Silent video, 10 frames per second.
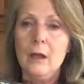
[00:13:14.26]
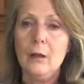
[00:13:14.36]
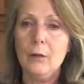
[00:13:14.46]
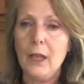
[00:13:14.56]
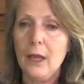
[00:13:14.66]

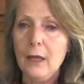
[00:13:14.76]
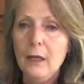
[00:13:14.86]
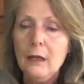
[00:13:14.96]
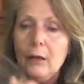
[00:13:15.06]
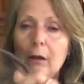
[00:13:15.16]
okay?
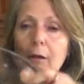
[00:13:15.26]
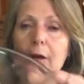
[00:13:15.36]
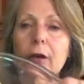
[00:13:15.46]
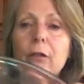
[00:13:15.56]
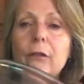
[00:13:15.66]

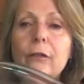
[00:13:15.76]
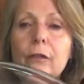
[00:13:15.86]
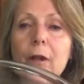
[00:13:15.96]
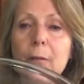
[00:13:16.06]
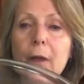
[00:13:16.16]
There's
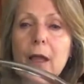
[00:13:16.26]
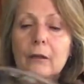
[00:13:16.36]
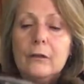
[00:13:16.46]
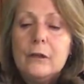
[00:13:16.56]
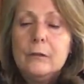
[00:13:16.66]
the
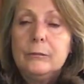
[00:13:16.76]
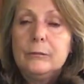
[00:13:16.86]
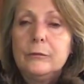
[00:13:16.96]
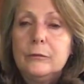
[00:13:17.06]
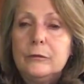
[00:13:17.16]
pasta
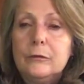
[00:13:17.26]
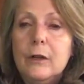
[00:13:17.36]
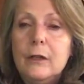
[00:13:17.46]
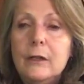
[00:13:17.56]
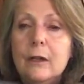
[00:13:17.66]

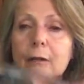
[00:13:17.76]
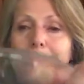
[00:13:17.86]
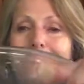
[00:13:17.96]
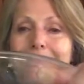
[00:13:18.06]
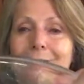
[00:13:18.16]
right there.
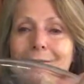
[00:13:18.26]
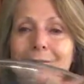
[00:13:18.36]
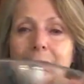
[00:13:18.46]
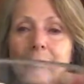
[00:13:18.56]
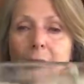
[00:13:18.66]

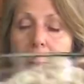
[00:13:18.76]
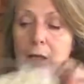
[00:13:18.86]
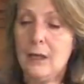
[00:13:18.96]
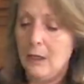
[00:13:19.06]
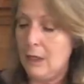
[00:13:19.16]

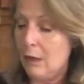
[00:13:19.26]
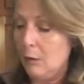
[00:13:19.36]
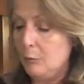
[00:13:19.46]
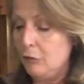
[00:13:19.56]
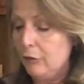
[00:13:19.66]
Now,
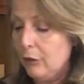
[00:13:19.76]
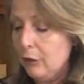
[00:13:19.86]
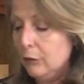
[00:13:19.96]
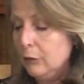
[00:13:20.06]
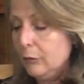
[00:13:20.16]
I'm just going
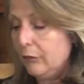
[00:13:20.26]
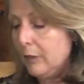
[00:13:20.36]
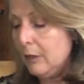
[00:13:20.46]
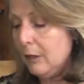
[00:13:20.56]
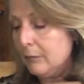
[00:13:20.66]
to loosen it.